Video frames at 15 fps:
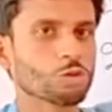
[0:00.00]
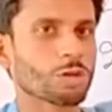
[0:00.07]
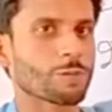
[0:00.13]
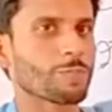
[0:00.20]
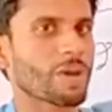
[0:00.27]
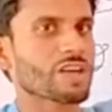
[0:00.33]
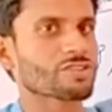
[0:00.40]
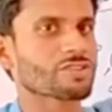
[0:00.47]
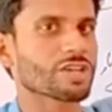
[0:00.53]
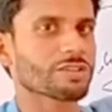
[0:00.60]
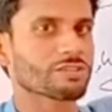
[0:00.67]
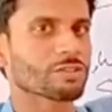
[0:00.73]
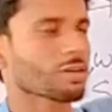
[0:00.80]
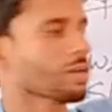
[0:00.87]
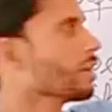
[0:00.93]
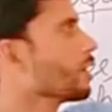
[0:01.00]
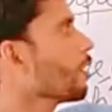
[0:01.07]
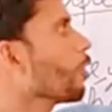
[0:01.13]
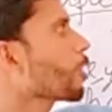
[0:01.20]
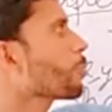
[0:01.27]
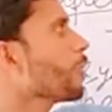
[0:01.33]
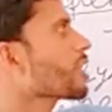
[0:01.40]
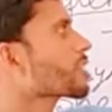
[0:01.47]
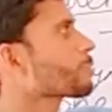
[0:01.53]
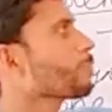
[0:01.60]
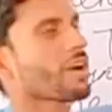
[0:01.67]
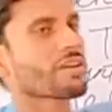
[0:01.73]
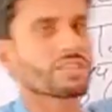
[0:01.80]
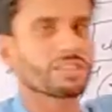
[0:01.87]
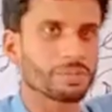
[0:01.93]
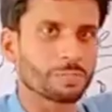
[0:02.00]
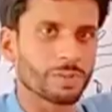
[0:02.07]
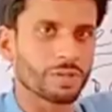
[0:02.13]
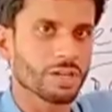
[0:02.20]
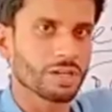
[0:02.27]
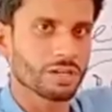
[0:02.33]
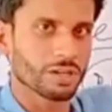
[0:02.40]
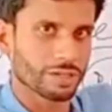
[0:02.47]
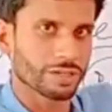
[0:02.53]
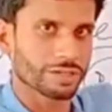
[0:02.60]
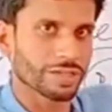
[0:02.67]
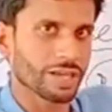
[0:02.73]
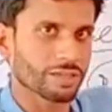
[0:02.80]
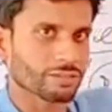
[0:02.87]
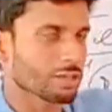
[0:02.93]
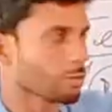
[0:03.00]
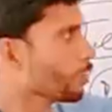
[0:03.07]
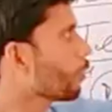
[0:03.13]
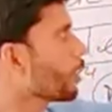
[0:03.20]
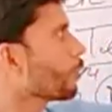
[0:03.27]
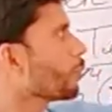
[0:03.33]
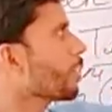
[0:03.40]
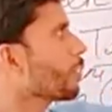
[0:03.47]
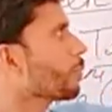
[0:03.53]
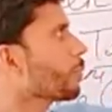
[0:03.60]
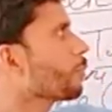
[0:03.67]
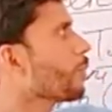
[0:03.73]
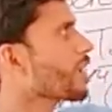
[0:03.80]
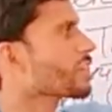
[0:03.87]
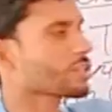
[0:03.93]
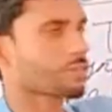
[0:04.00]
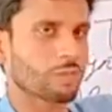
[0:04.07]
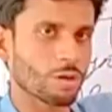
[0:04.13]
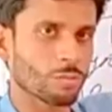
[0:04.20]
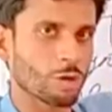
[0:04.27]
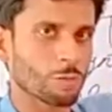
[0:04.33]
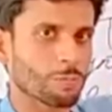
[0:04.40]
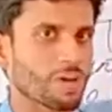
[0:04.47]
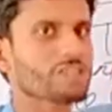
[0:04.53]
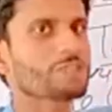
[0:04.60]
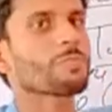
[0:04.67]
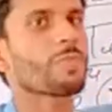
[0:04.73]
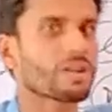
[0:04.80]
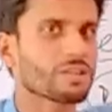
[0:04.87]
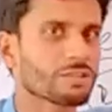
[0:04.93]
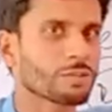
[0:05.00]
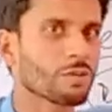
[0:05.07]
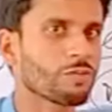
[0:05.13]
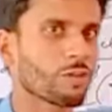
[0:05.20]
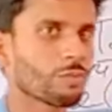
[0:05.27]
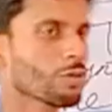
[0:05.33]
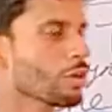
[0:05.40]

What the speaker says: a past tense or past participle tense, past form or past participle form,